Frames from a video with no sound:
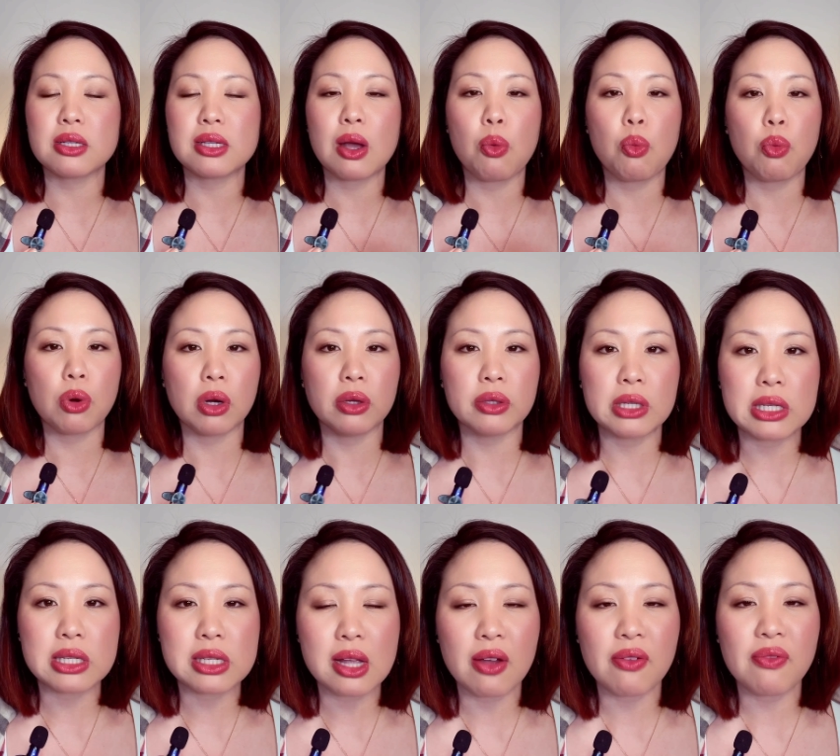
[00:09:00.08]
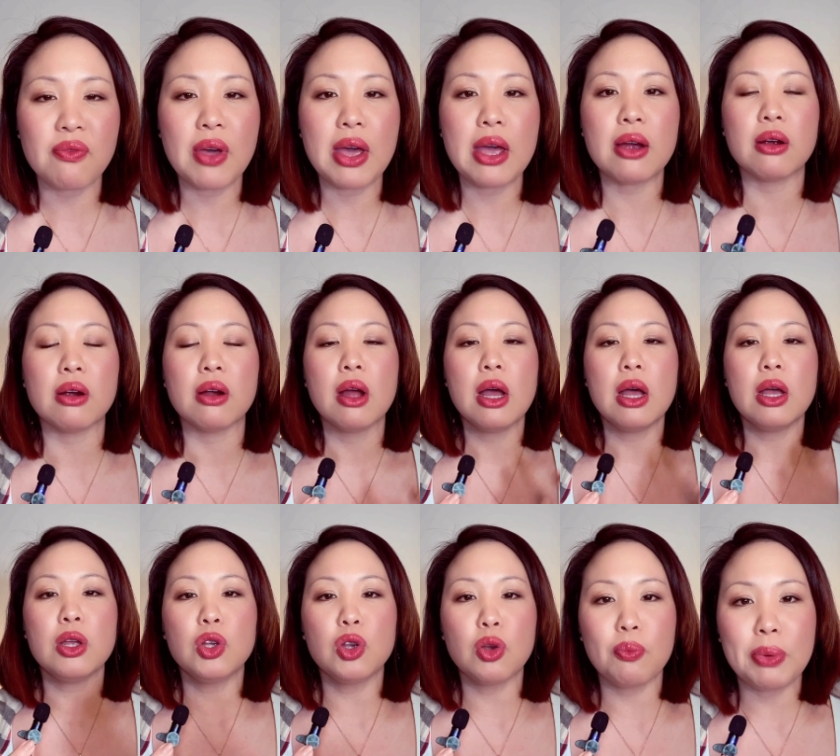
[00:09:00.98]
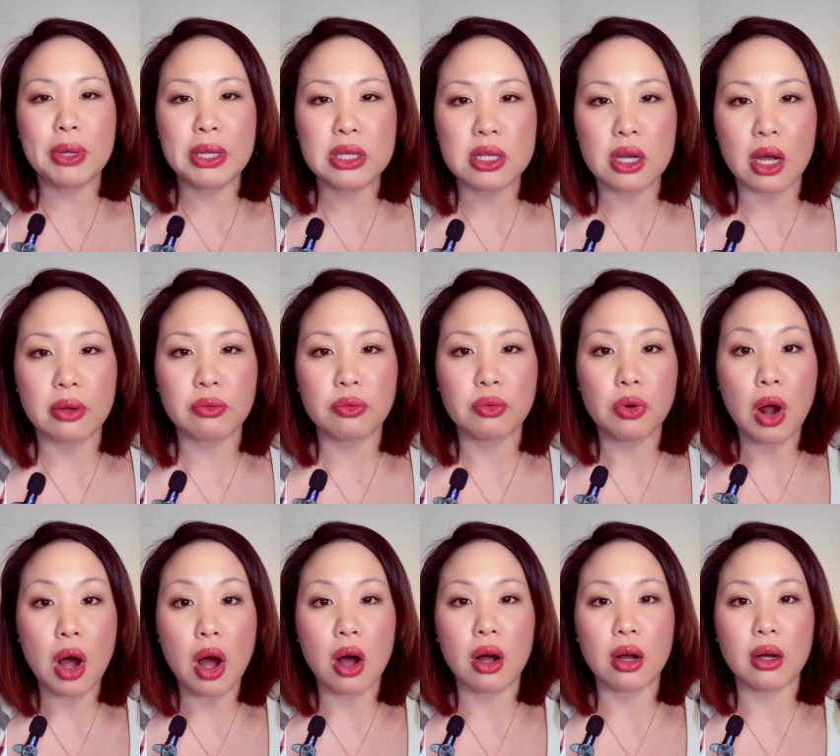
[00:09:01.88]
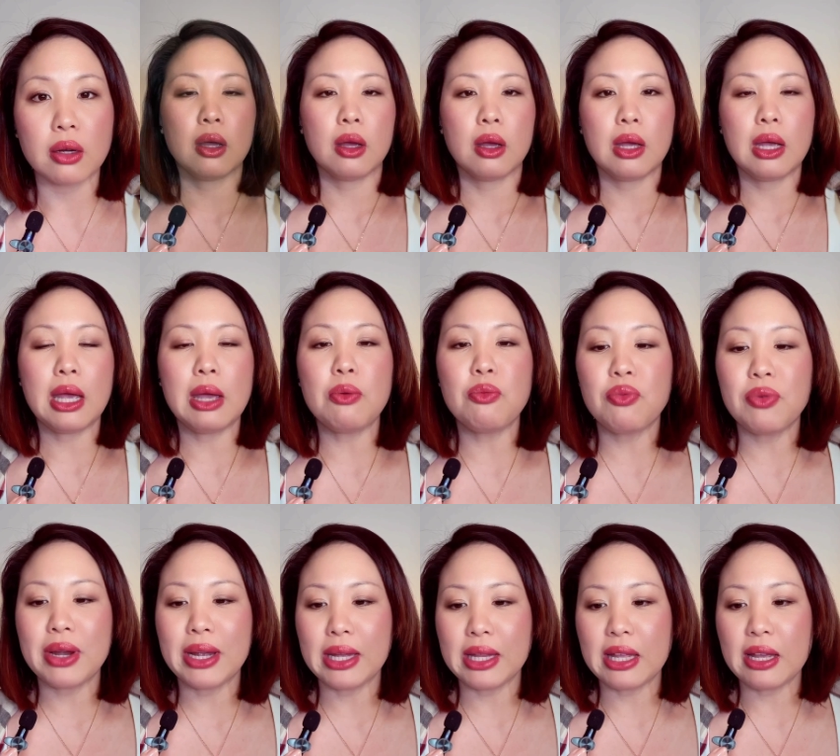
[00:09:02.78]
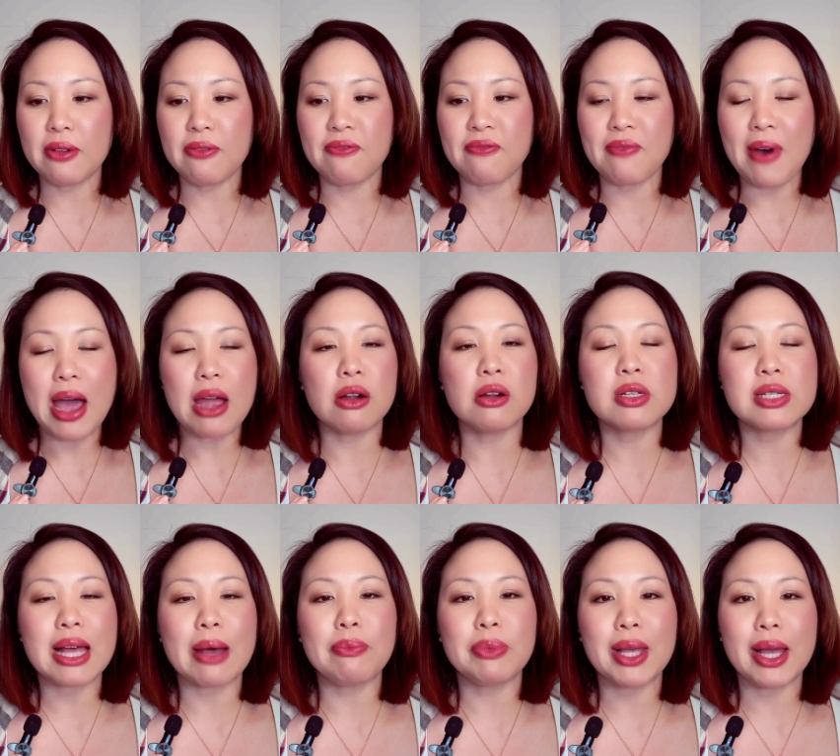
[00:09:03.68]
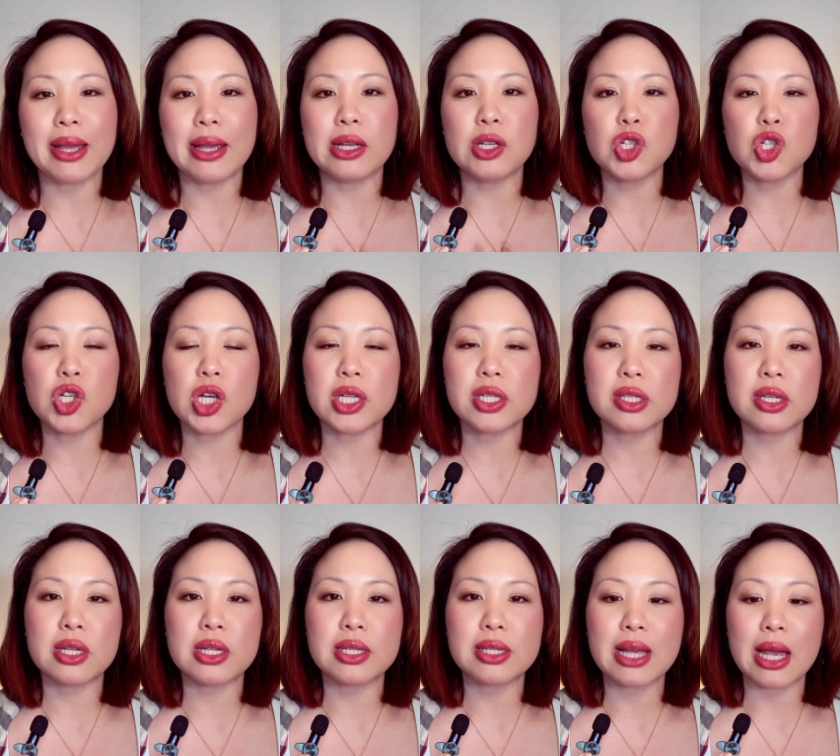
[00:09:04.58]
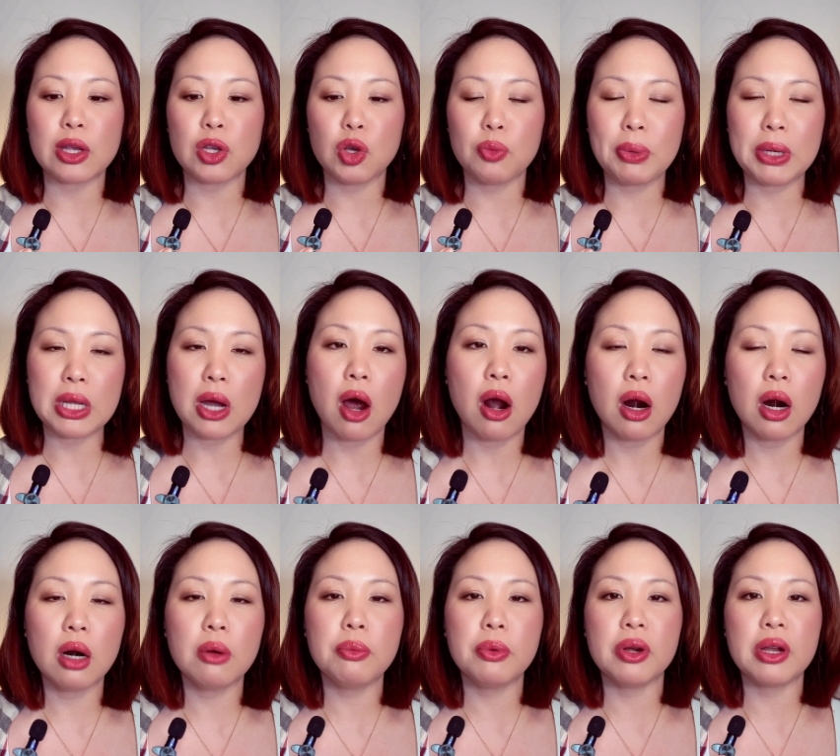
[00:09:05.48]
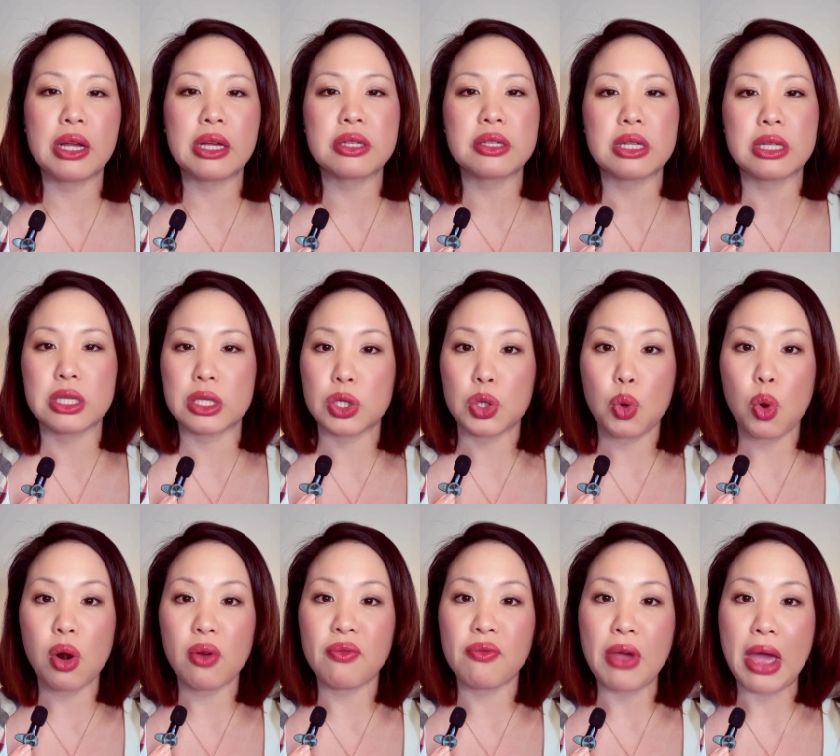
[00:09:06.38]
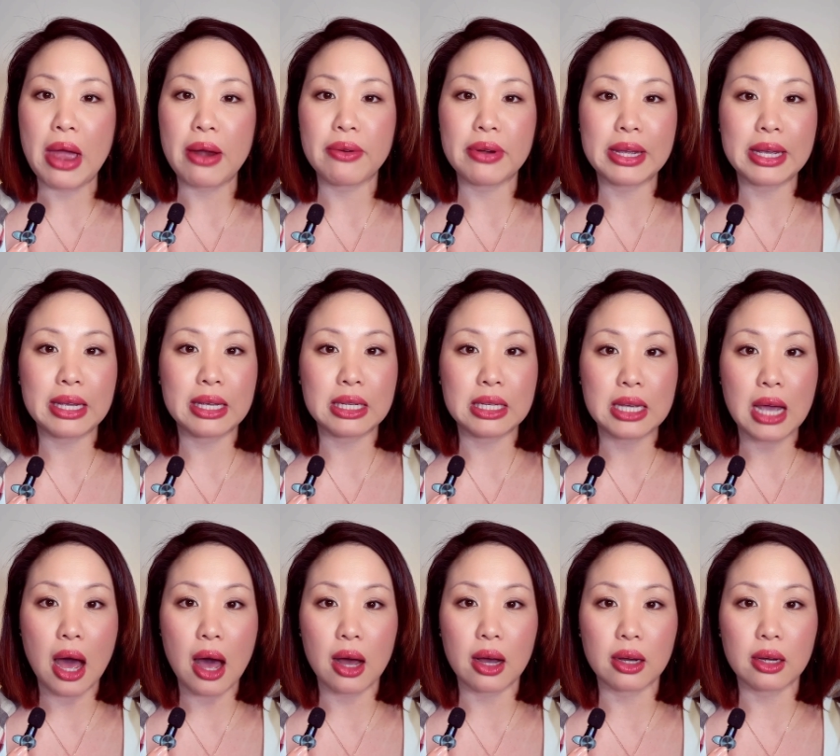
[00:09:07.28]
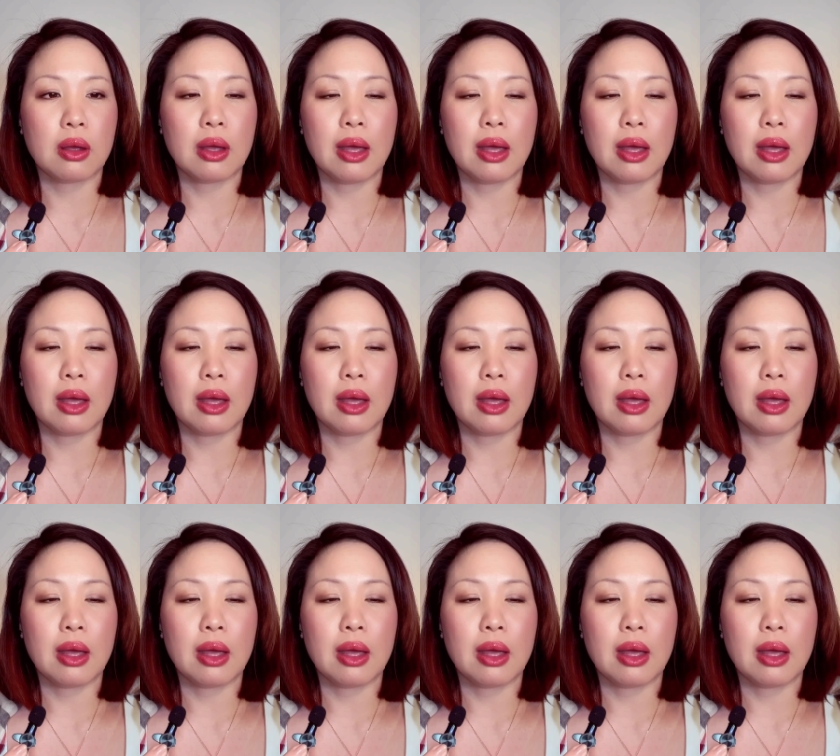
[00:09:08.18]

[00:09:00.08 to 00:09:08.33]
the world is not fair. You've been done wrong. It really fires up that injustice that you've been harboring since you were very young,